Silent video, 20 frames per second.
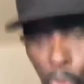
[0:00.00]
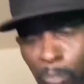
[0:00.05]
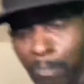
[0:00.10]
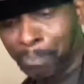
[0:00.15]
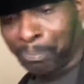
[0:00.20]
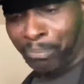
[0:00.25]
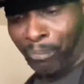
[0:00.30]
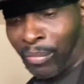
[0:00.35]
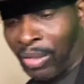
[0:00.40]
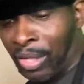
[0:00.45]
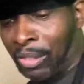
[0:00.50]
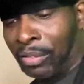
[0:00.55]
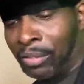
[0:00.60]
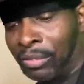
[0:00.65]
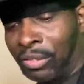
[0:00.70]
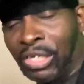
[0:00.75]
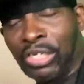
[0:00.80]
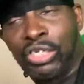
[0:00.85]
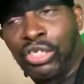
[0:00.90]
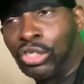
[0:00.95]

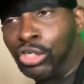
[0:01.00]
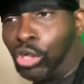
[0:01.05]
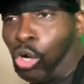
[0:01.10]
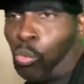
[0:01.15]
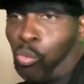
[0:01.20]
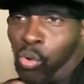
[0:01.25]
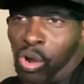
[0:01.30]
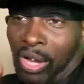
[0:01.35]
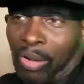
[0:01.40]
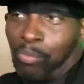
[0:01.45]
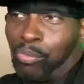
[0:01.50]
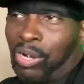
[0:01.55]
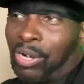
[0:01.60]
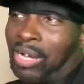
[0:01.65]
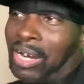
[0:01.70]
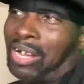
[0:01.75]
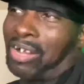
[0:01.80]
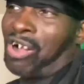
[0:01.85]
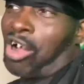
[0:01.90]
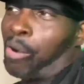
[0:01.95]
what can
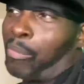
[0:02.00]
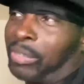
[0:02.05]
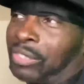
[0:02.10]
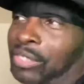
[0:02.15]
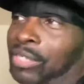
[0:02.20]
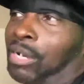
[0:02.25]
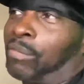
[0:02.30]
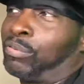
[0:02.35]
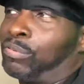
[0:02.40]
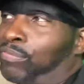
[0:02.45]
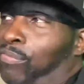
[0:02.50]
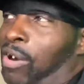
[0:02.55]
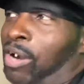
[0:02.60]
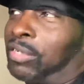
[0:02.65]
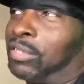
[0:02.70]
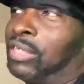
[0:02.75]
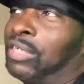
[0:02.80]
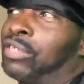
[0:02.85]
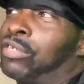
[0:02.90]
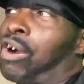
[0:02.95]
I call myself as far as
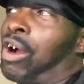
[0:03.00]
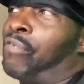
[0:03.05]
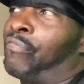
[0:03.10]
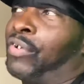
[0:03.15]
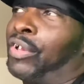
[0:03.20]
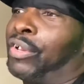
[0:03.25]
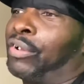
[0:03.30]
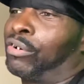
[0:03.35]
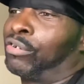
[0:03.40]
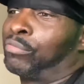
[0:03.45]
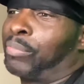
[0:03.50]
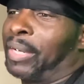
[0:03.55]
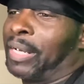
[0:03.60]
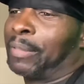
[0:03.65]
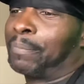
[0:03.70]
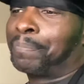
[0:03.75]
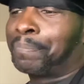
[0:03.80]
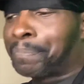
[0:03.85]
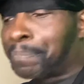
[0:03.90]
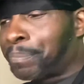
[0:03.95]
these car videos,
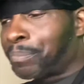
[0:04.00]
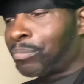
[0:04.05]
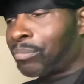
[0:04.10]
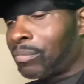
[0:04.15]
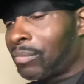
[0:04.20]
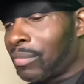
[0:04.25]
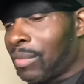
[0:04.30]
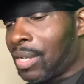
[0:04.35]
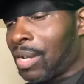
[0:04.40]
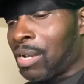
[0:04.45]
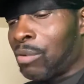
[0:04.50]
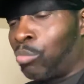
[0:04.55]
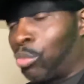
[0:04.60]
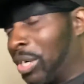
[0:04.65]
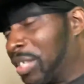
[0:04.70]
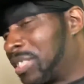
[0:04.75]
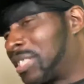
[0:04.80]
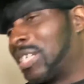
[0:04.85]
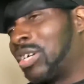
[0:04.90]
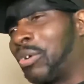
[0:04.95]
man? But
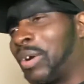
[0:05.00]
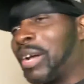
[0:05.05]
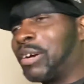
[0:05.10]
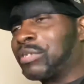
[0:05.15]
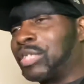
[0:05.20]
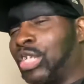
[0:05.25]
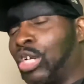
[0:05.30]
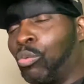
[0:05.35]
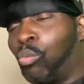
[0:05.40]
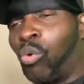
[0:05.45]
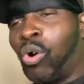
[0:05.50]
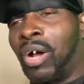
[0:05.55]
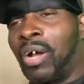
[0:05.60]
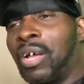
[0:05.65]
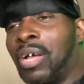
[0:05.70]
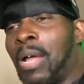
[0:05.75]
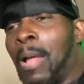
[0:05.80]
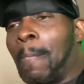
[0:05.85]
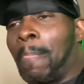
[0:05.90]
it's still LCDAONE.